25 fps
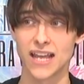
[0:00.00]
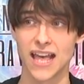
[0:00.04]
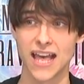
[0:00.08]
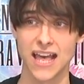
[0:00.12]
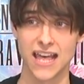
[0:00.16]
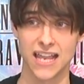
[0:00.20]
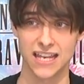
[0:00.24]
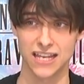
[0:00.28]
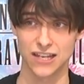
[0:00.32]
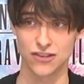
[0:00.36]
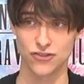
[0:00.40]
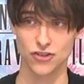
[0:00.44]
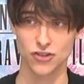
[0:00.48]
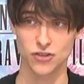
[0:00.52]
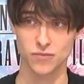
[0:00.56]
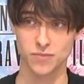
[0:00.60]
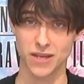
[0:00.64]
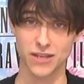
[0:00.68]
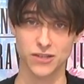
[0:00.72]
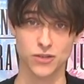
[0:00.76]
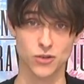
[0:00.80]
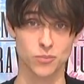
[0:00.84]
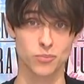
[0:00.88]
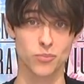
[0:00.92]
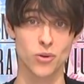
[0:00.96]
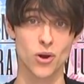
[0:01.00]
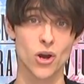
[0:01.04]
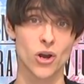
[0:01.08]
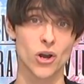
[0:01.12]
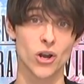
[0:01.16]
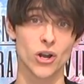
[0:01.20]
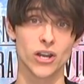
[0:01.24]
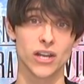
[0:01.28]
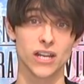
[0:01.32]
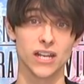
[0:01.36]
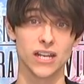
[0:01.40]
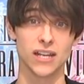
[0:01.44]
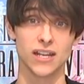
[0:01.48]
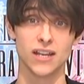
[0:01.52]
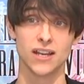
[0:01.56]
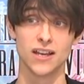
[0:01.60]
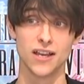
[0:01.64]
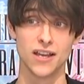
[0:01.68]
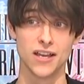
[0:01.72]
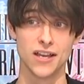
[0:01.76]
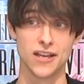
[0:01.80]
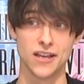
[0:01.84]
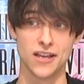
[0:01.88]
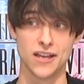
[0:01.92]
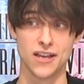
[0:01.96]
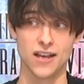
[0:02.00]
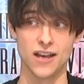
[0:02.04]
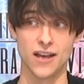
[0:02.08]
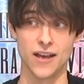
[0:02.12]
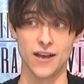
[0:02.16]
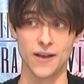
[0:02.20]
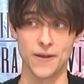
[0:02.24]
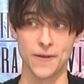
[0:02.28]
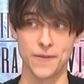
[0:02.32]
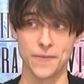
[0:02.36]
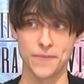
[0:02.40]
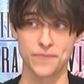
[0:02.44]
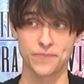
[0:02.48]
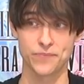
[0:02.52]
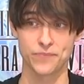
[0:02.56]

and it just makes your party a